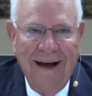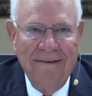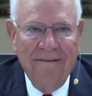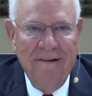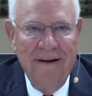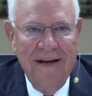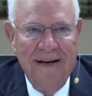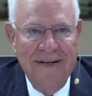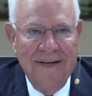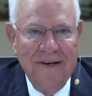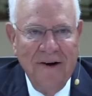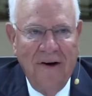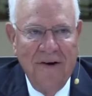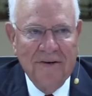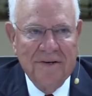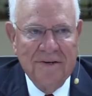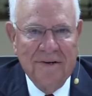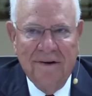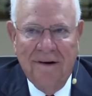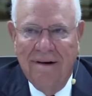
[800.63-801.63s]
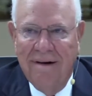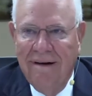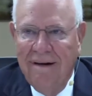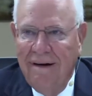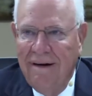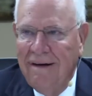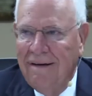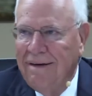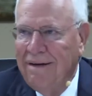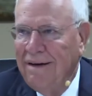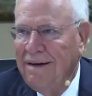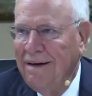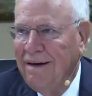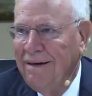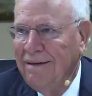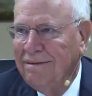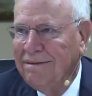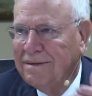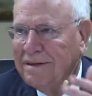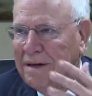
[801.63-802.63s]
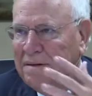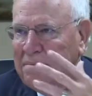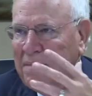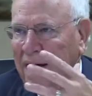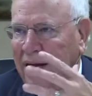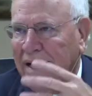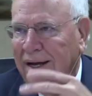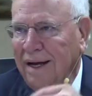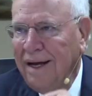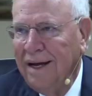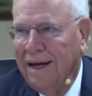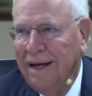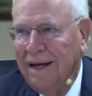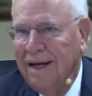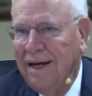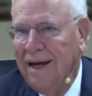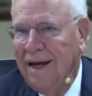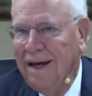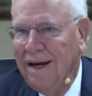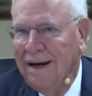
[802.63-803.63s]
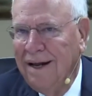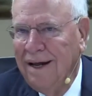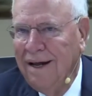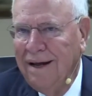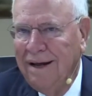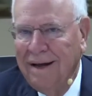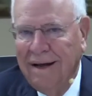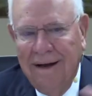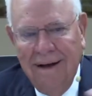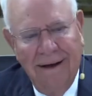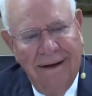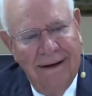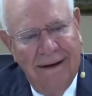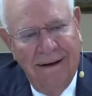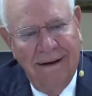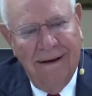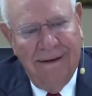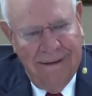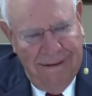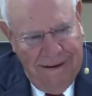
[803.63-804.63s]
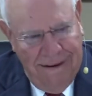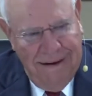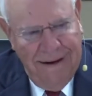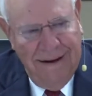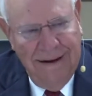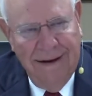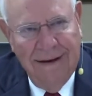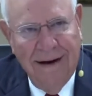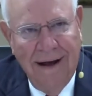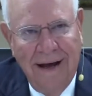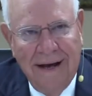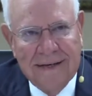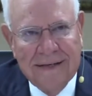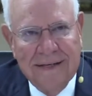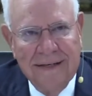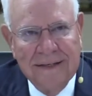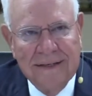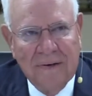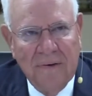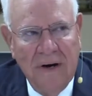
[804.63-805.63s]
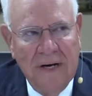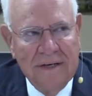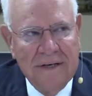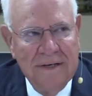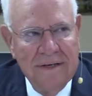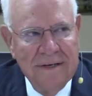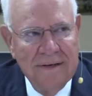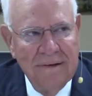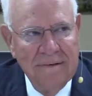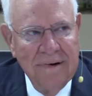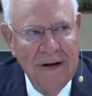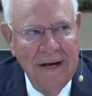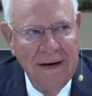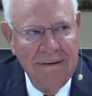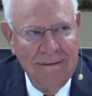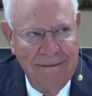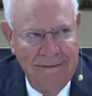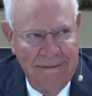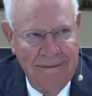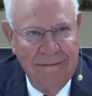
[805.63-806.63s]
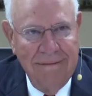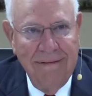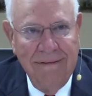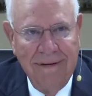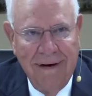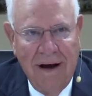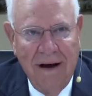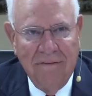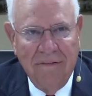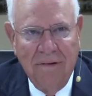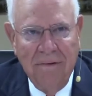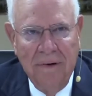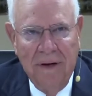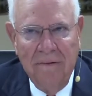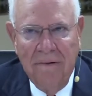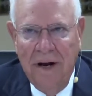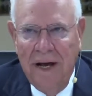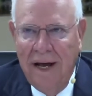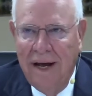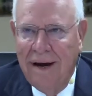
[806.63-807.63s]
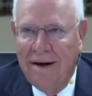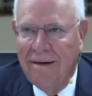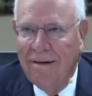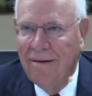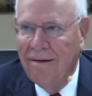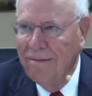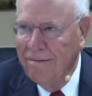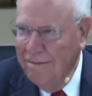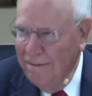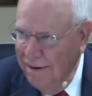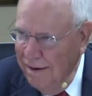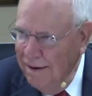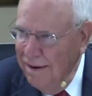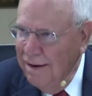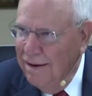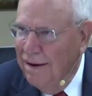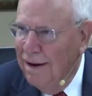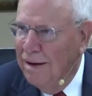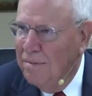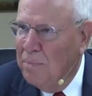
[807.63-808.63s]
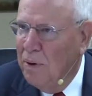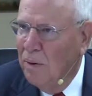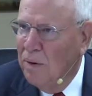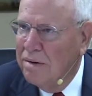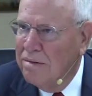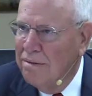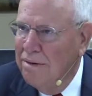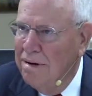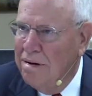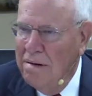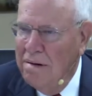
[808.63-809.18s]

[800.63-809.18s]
I'd read Chaucer or somebody, and and he'd ask us questions on that novel we read or on that poetry